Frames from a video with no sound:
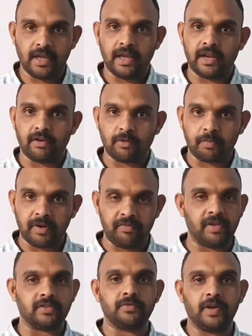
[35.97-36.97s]
In our
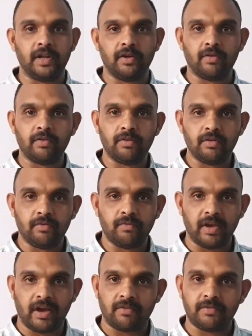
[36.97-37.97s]
previous video,
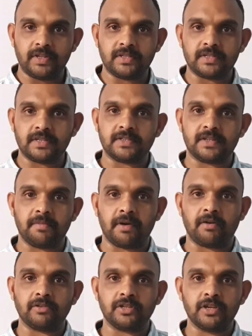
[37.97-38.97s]
we have discussed
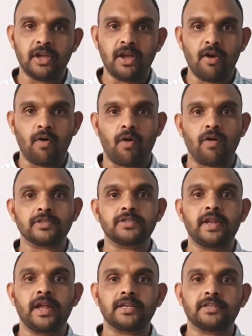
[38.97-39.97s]
about
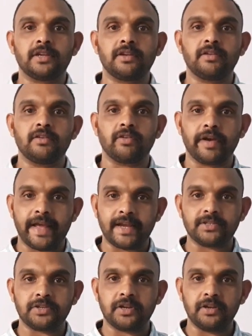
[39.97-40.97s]
oxidation,
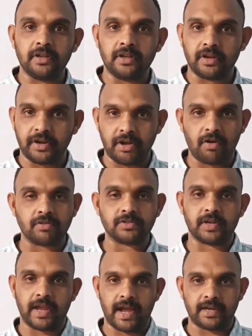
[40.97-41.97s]
reduction,
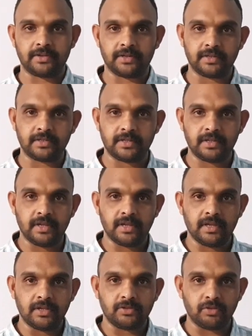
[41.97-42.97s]
redox reactions.
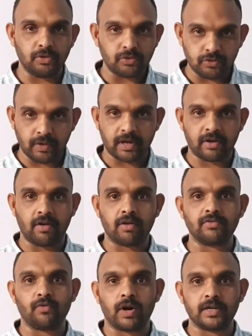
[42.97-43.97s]
So those who are
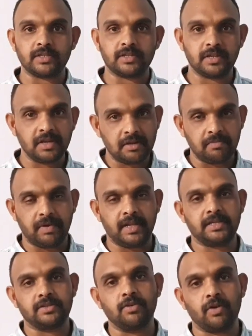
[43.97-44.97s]
not watched,
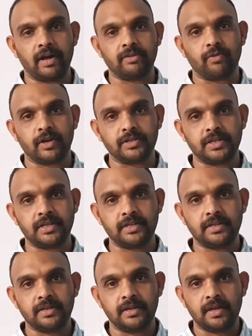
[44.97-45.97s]
please go and watch it.